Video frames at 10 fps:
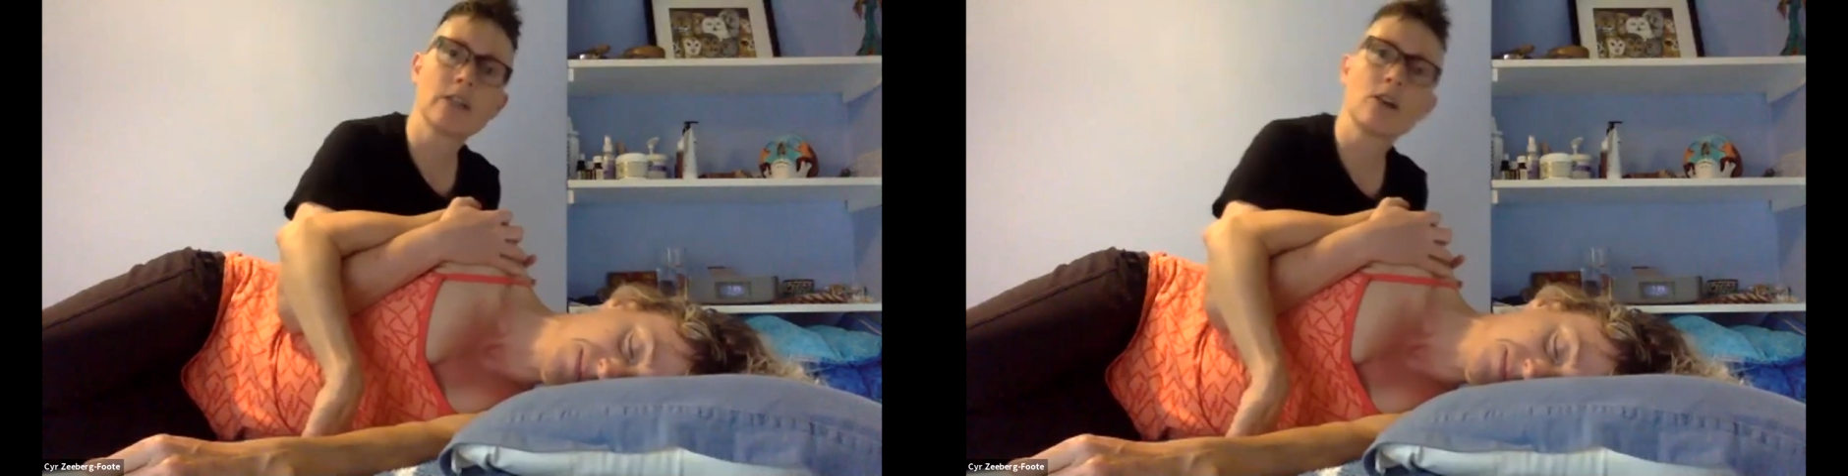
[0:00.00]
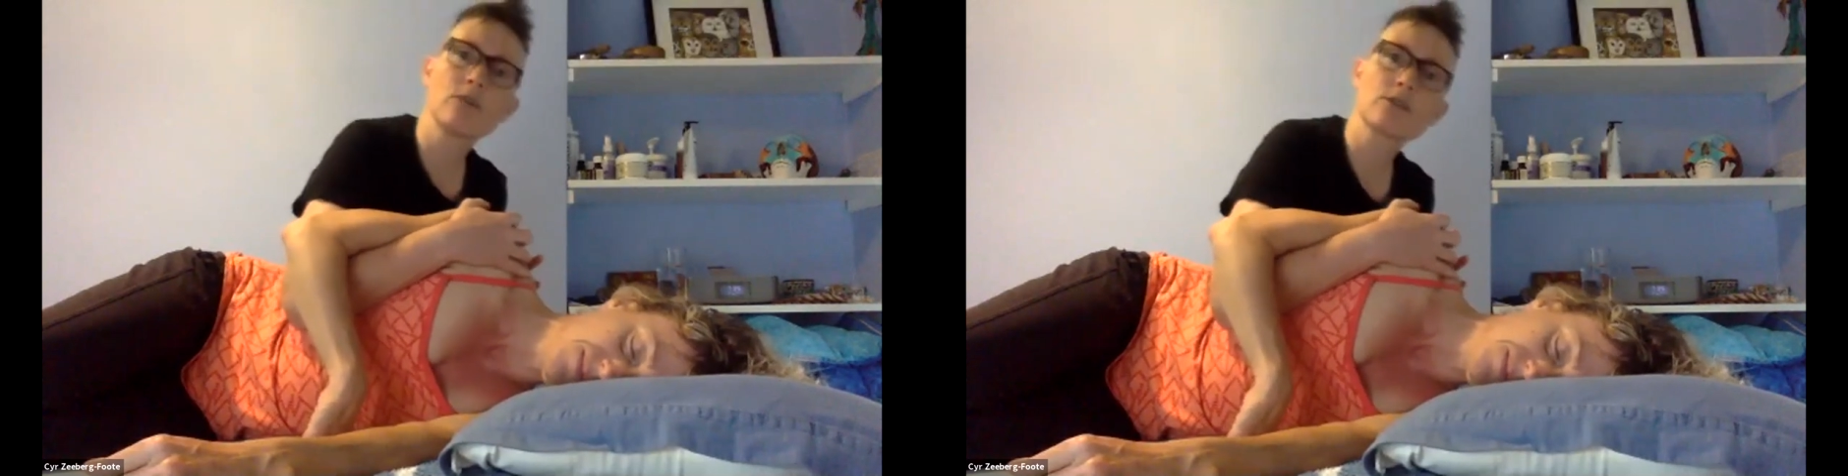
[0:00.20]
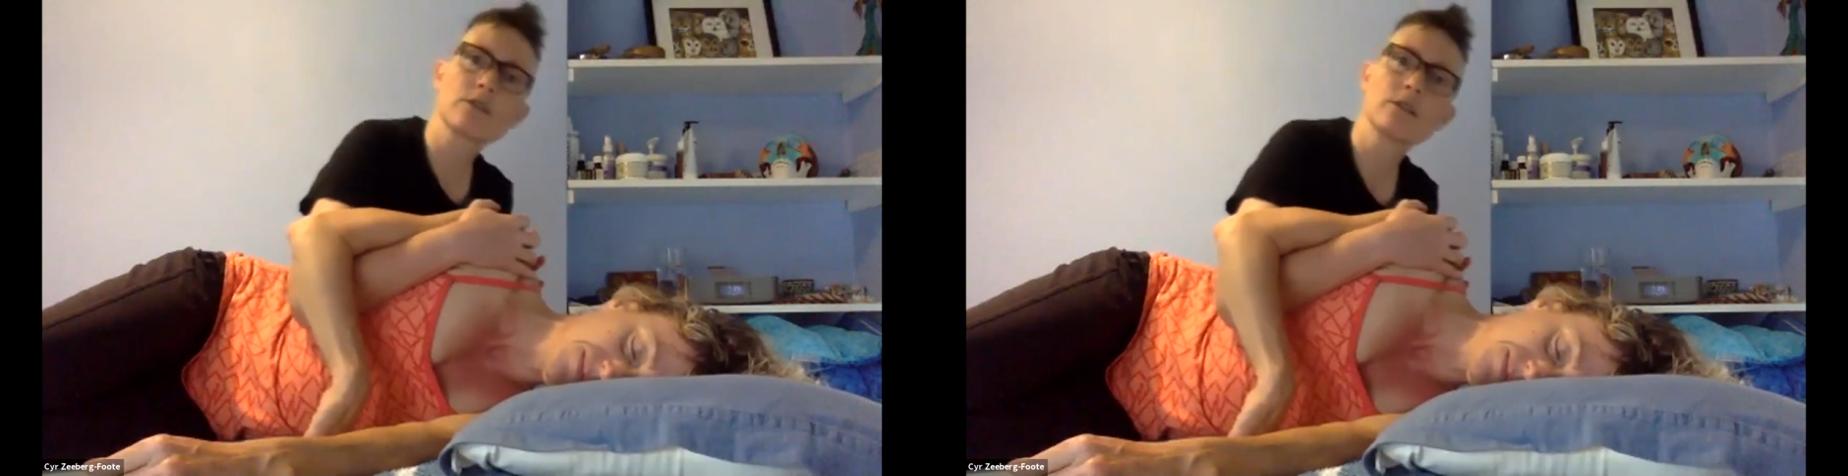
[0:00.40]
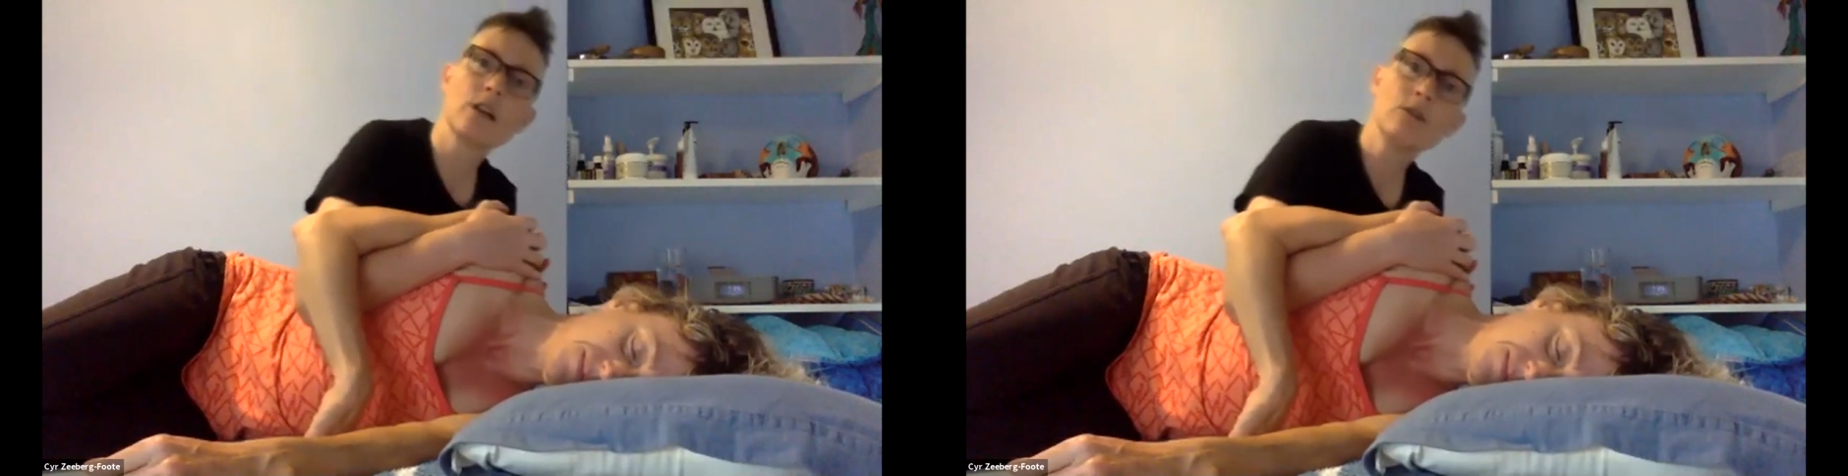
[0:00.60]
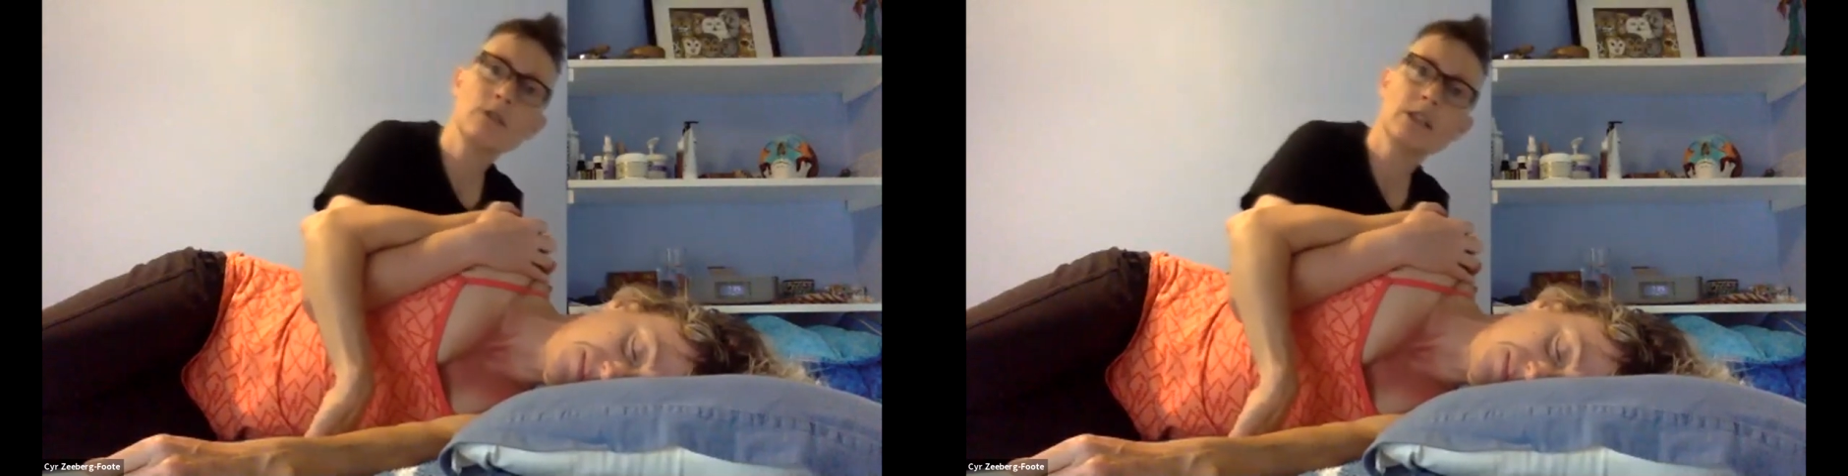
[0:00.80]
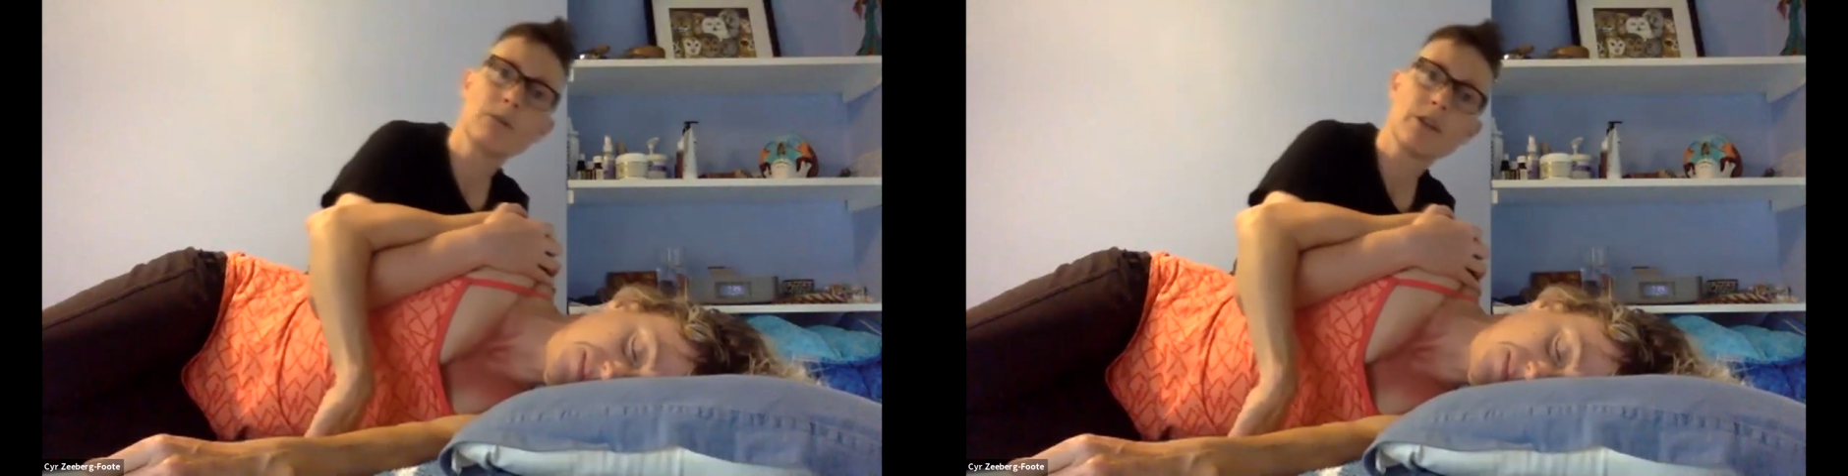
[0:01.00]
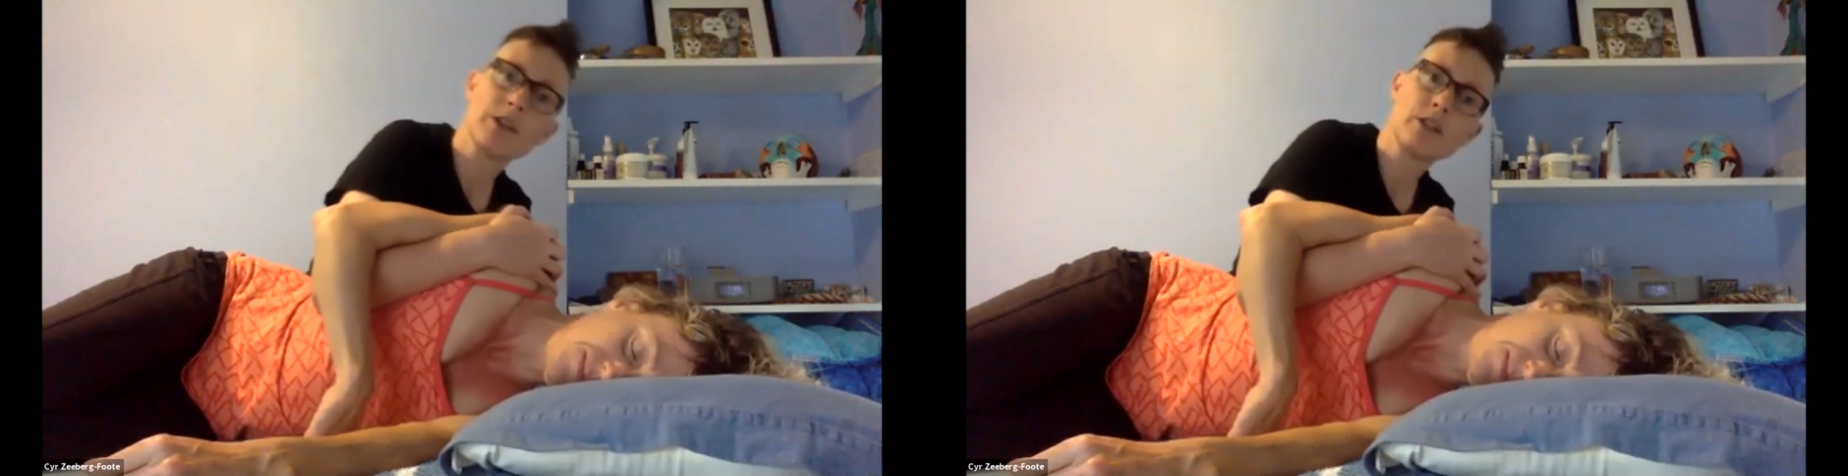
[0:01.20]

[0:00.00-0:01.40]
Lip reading: go slowly with it,